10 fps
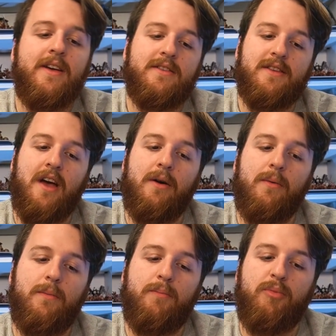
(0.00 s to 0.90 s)

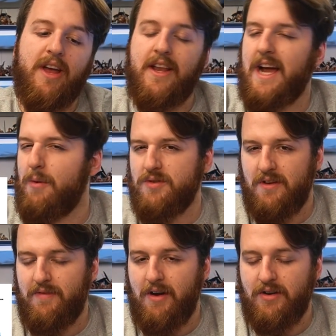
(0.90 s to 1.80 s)
So bring it down
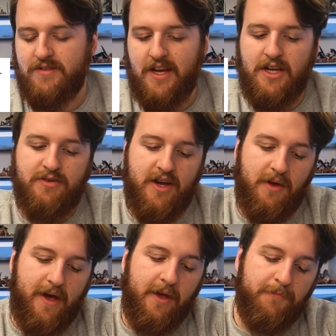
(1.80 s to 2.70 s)
wasn't a very good secondary
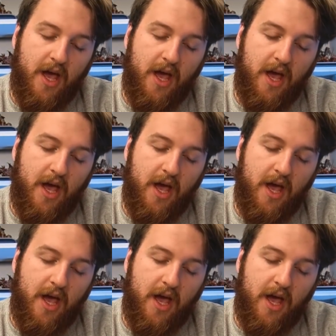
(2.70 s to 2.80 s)
anyway.